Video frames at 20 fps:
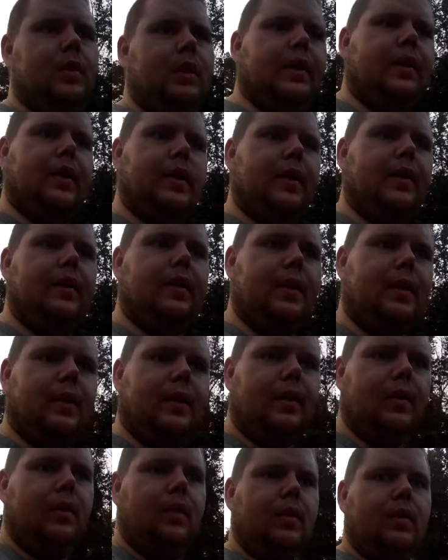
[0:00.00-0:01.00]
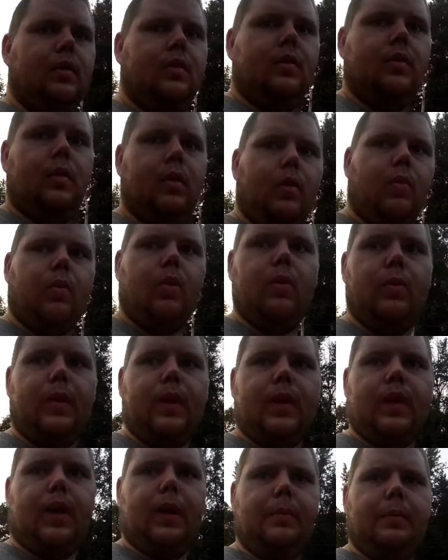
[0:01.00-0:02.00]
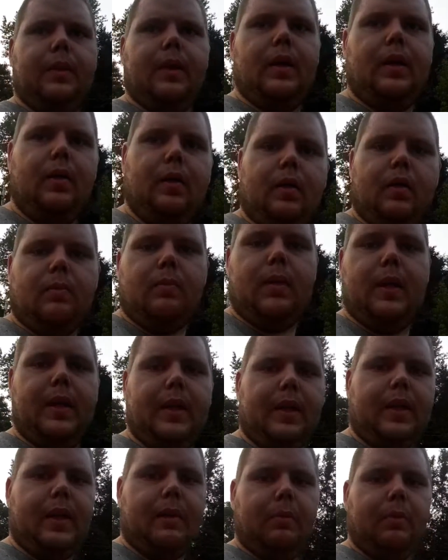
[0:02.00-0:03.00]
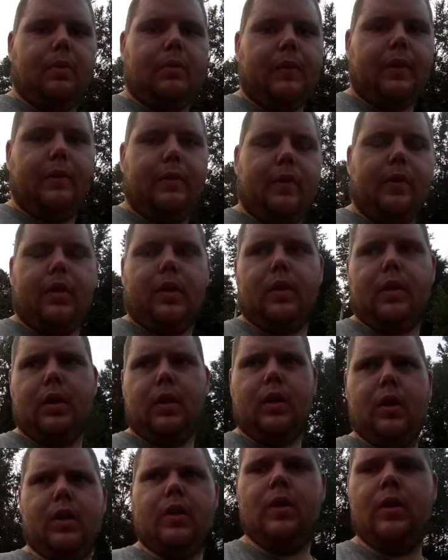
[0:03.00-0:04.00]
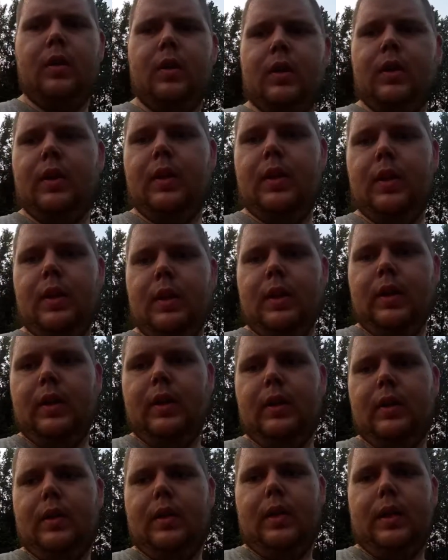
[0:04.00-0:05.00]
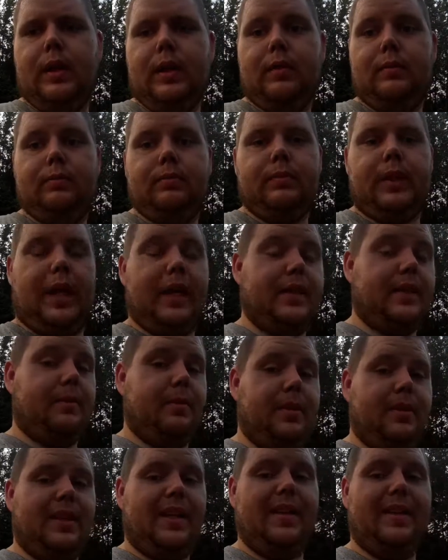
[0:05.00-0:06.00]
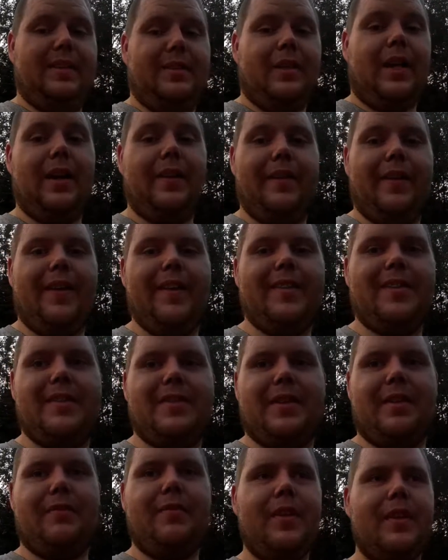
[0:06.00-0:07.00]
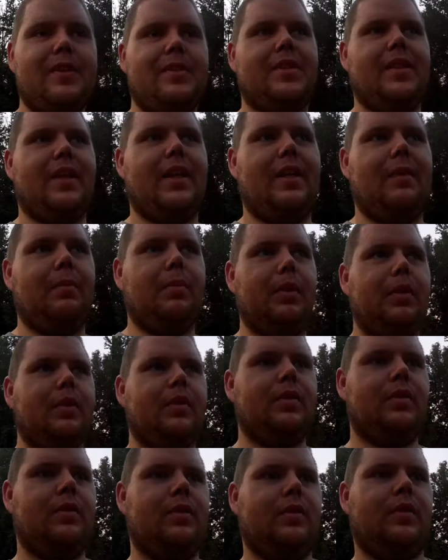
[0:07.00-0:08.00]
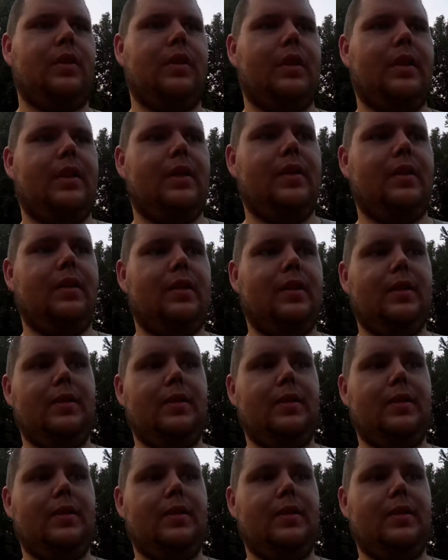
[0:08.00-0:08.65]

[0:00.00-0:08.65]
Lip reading: I got the 3-week update on my Gambler 500 car. Actually, I've been daily driving it since I finished the Gambler, and